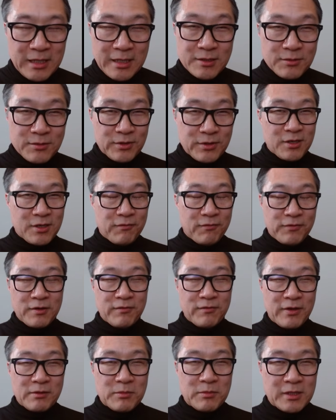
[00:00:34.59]
because we're a
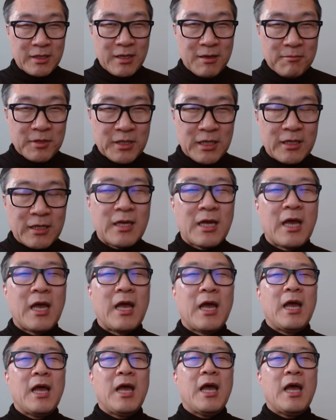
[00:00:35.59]
software development company.